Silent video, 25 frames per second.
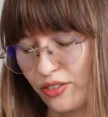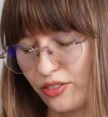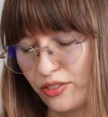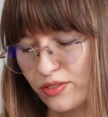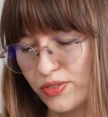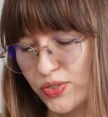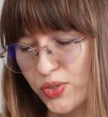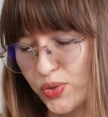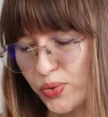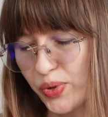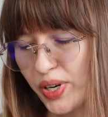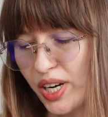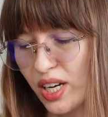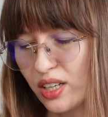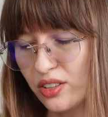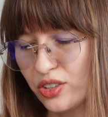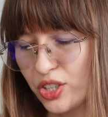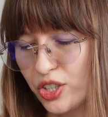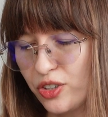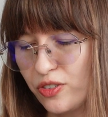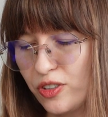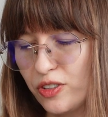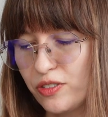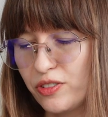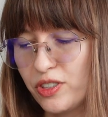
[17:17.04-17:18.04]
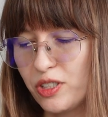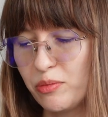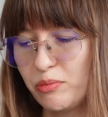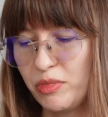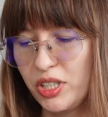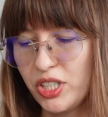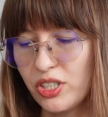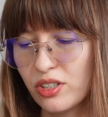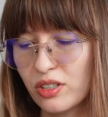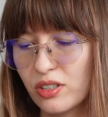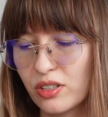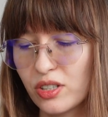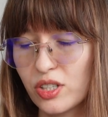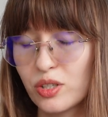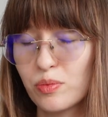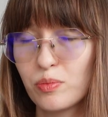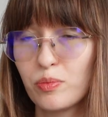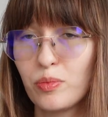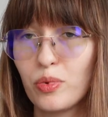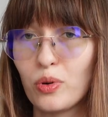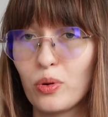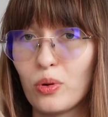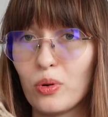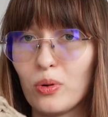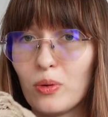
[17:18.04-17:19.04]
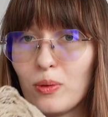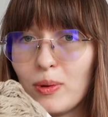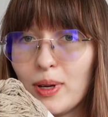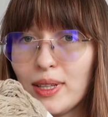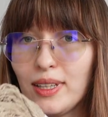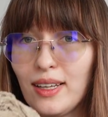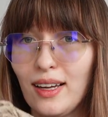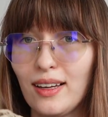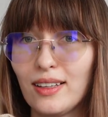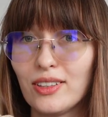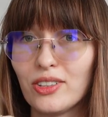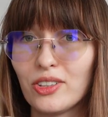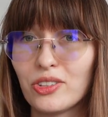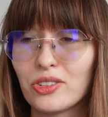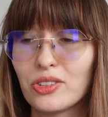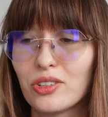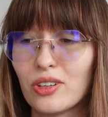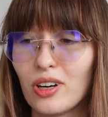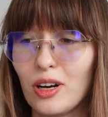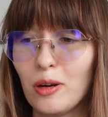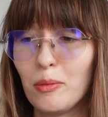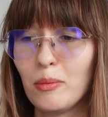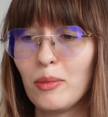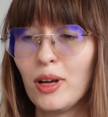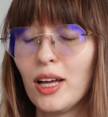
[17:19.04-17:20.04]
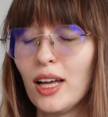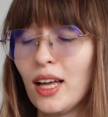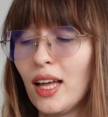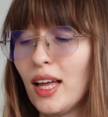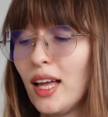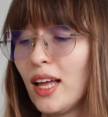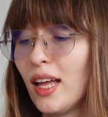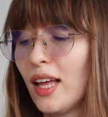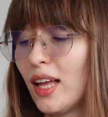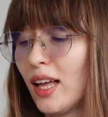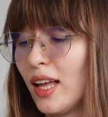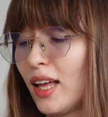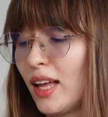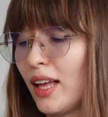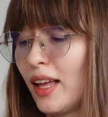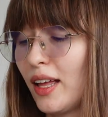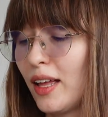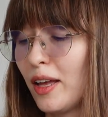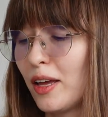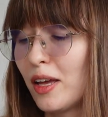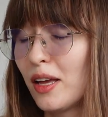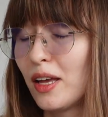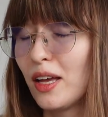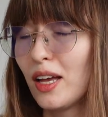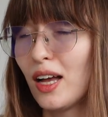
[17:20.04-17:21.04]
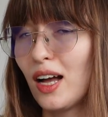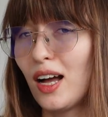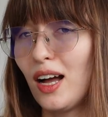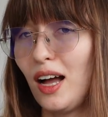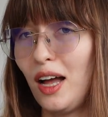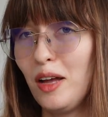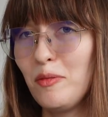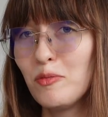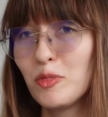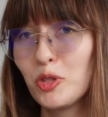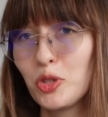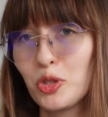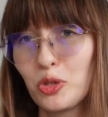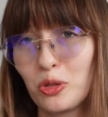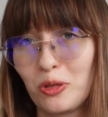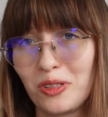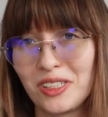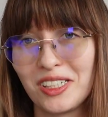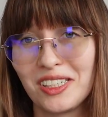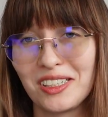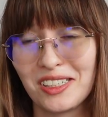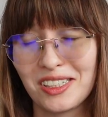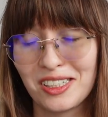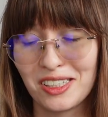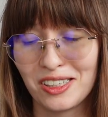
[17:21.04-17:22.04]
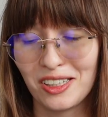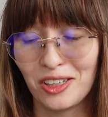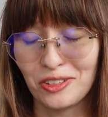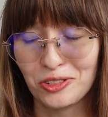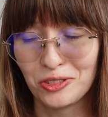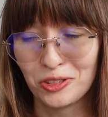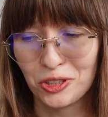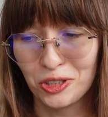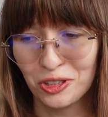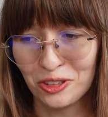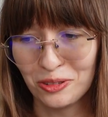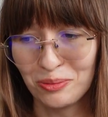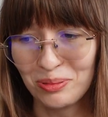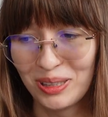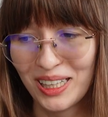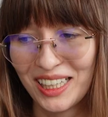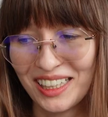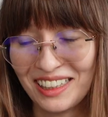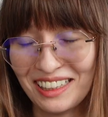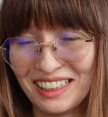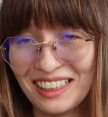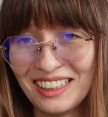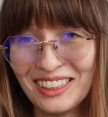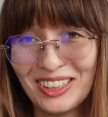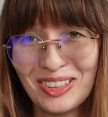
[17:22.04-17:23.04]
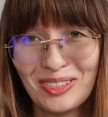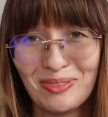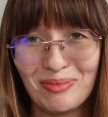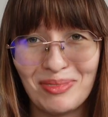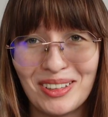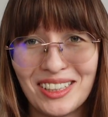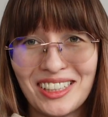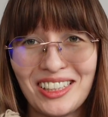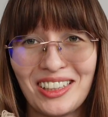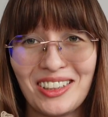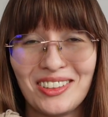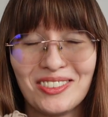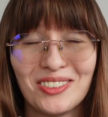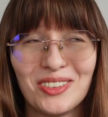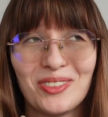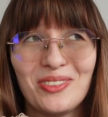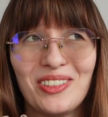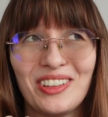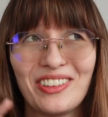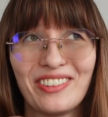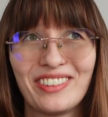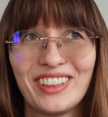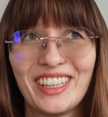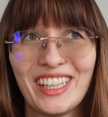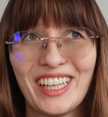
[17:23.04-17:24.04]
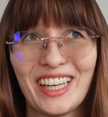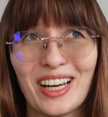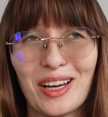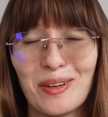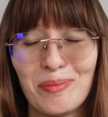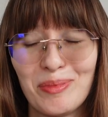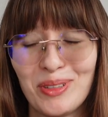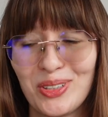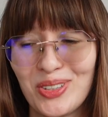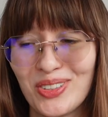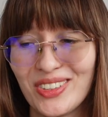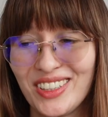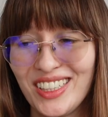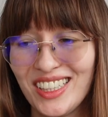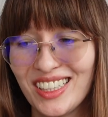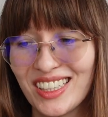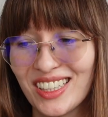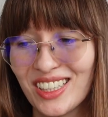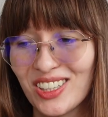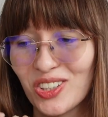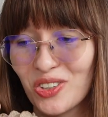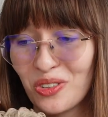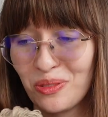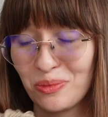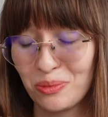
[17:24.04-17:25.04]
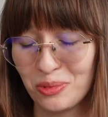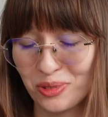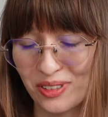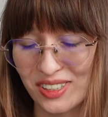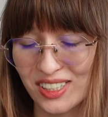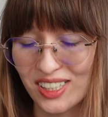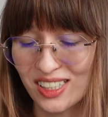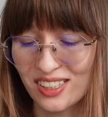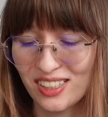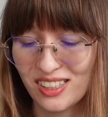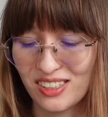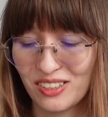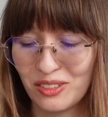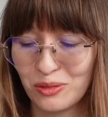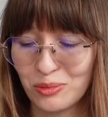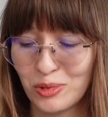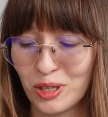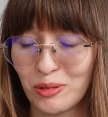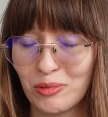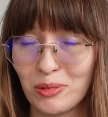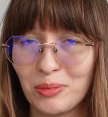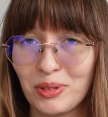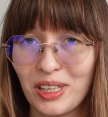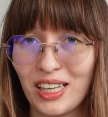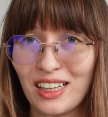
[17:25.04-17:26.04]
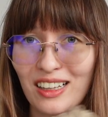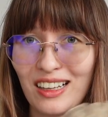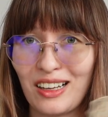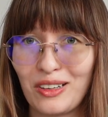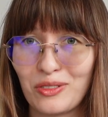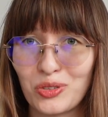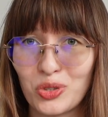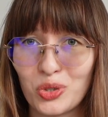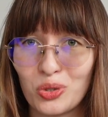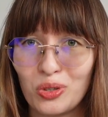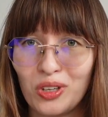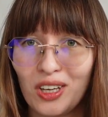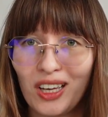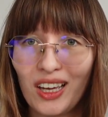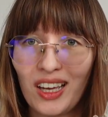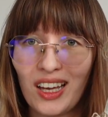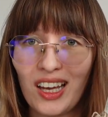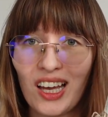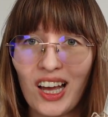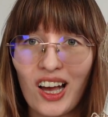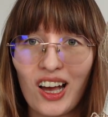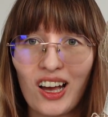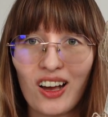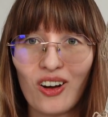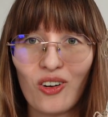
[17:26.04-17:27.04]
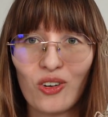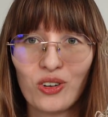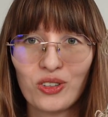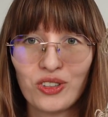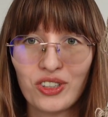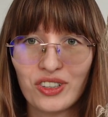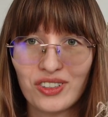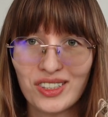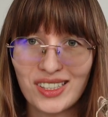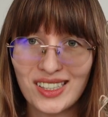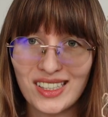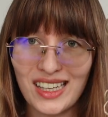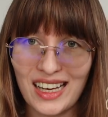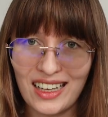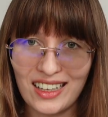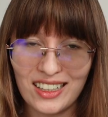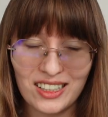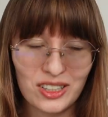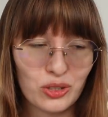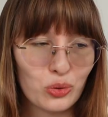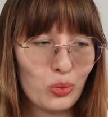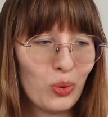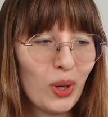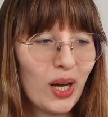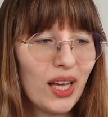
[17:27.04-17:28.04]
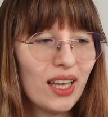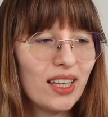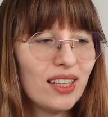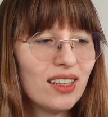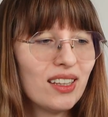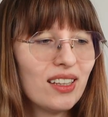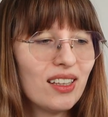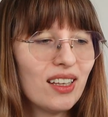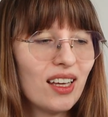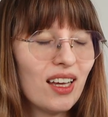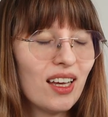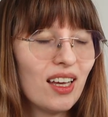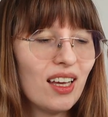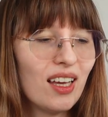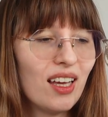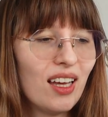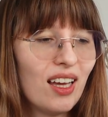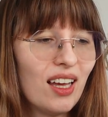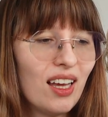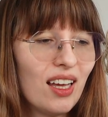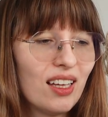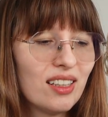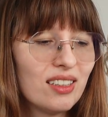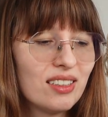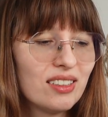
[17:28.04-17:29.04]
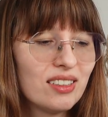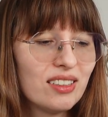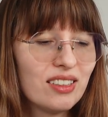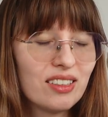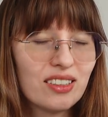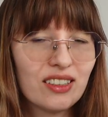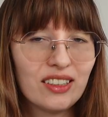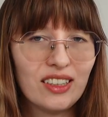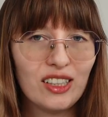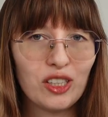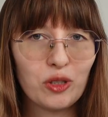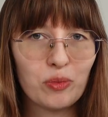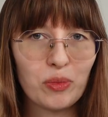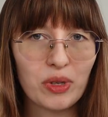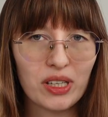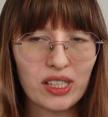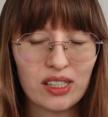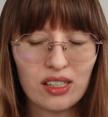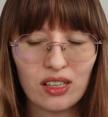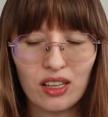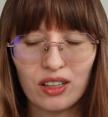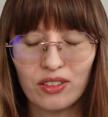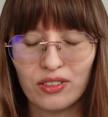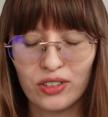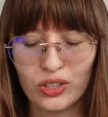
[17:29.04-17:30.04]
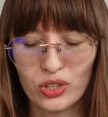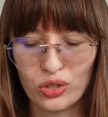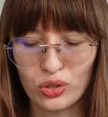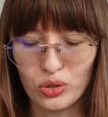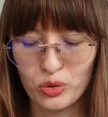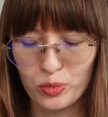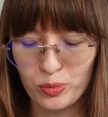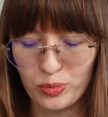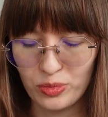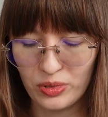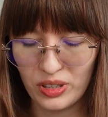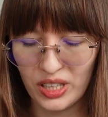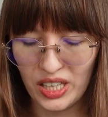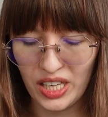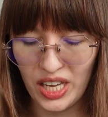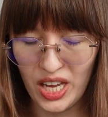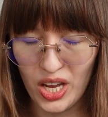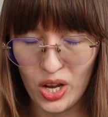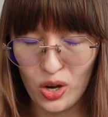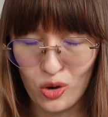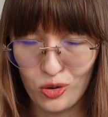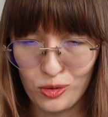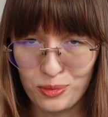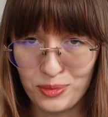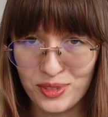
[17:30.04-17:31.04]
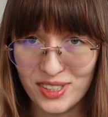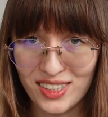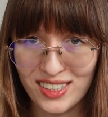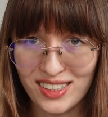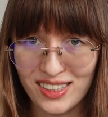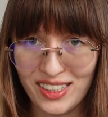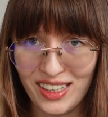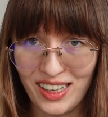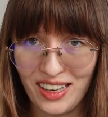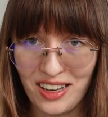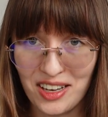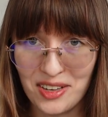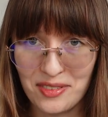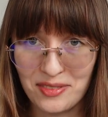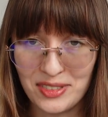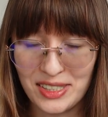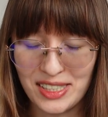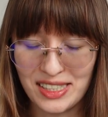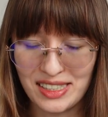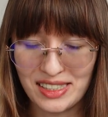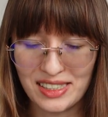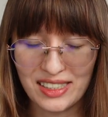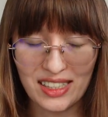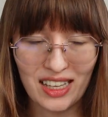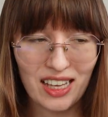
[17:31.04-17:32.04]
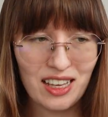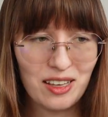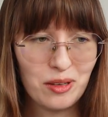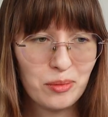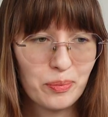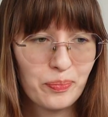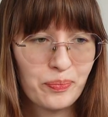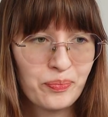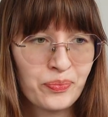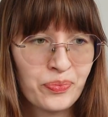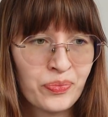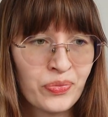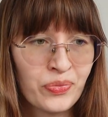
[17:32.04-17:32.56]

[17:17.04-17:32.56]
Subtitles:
350 meters per 100 gram. I'm not sure that's enough for top, but I would be really happy to knit a top with it, so probably I have to order a second one and knit myself a top. I hope that they have the same